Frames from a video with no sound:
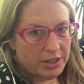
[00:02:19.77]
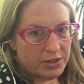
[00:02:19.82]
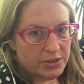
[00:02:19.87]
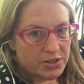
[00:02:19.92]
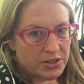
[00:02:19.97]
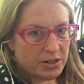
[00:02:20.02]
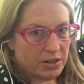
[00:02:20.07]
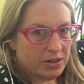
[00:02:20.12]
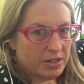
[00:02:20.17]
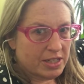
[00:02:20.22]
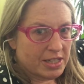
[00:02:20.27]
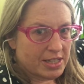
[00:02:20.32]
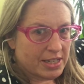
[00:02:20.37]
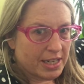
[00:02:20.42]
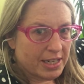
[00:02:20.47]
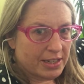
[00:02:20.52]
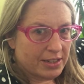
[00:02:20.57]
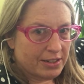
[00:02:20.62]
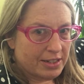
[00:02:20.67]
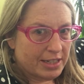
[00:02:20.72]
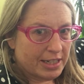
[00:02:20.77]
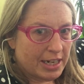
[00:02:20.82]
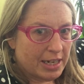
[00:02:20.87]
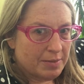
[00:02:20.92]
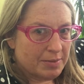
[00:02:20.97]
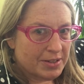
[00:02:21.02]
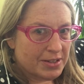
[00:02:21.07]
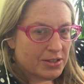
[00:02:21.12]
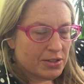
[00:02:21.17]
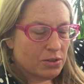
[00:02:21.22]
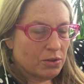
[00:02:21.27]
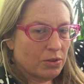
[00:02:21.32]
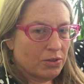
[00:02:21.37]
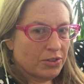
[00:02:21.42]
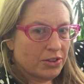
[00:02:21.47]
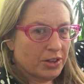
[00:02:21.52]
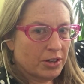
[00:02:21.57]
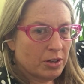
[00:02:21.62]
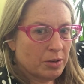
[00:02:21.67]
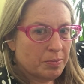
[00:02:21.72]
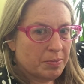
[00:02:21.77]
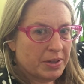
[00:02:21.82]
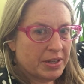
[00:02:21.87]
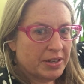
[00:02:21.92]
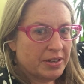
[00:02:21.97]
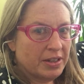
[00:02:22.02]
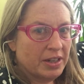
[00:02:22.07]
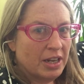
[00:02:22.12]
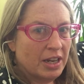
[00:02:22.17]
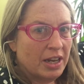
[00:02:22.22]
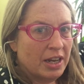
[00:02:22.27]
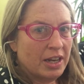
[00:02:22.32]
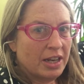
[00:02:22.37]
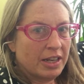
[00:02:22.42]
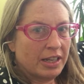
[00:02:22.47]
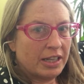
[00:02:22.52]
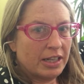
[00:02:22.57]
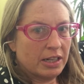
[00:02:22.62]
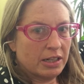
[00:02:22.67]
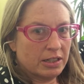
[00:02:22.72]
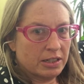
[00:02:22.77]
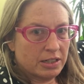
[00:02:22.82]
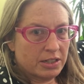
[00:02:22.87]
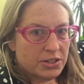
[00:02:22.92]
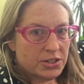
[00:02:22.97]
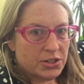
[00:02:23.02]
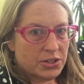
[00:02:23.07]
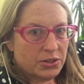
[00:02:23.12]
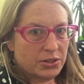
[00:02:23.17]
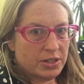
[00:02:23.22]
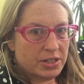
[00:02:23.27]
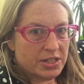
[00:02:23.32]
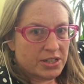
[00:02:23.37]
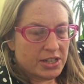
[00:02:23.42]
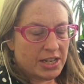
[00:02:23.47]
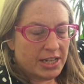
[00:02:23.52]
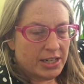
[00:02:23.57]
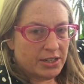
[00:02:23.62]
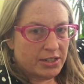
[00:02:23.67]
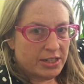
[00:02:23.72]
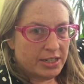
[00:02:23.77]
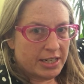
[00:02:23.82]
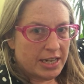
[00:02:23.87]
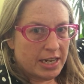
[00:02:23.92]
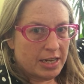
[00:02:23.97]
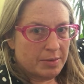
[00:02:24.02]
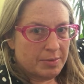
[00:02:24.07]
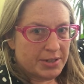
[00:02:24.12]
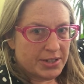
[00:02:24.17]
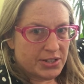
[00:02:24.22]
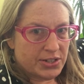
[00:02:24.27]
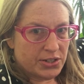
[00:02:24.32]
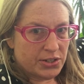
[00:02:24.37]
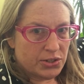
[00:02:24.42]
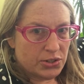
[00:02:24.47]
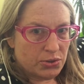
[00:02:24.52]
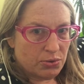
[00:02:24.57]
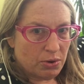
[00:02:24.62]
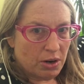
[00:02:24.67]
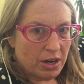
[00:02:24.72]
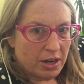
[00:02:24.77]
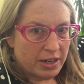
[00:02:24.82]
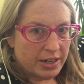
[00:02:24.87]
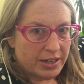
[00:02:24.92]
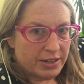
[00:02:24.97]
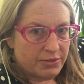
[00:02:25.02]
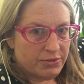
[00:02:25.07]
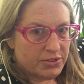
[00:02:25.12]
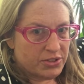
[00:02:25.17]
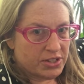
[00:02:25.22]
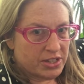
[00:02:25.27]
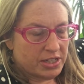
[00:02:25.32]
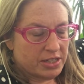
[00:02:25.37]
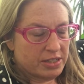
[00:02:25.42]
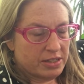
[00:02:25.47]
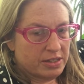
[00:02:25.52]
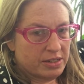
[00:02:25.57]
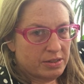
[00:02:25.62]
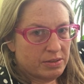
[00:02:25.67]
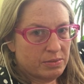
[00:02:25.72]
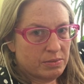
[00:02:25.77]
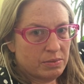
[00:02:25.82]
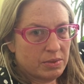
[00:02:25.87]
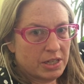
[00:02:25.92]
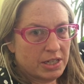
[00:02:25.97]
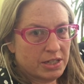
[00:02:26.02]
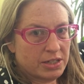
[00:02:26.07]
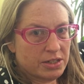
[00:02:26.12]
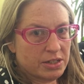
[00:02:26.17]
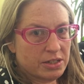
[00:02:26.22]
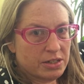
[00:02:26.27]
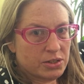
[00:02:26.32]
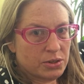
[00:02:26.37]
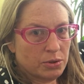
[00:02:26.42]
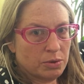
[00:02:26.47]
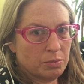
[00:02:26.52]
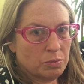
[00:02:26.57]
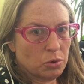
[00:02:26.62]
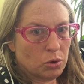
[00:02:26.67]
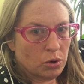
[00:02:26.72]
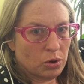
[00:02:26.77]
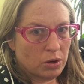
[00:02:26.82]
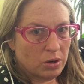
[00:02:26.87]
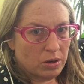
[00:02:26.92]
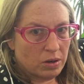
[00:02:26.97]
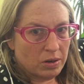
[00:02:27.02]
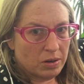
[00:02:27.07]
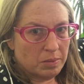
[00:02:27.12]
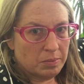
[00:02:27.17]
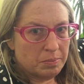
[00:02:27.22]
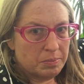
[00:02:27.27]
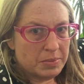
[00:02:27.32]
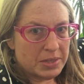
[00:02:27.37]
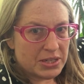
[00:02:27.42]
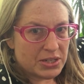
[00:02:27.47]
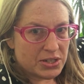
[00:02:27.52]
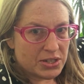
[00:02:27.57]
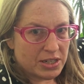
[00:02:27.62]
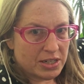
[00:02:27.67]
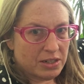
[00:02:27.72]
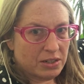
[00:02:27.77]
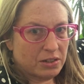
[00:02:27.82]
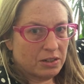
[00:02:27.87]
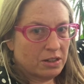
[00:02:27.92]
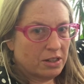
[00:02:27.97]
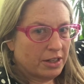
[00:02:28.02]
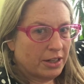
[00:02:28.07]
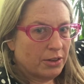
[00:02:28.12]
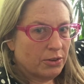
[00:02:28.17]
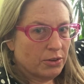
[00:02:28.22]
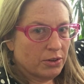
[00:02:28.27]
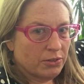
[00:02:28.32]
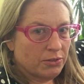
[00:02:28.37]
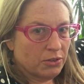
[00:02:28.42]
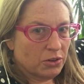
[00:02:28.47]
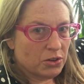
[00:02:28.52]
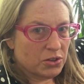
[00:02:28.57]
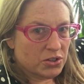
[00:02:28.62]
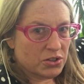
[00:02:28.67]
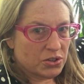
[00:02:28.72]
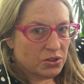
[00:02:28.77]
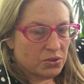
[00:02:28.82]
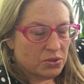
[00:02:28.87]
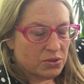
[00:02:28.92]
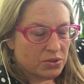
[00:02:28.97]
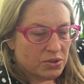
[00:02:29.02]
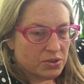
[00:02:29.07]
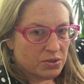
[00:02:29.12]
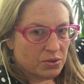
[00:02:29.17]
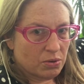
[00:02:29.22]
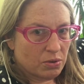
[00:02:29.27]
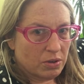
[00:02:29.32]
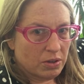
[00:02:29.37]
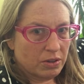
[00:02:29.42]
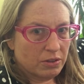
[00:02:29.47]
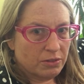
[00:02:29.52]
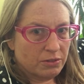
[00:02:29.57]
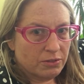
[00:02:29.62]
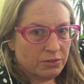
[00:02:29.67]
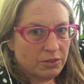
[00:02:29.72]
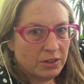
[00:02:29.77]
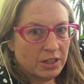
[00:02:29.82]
who started the psychodynamic school of therapy. Jung took psychodynamics and drives and into a more mystical and universal sort of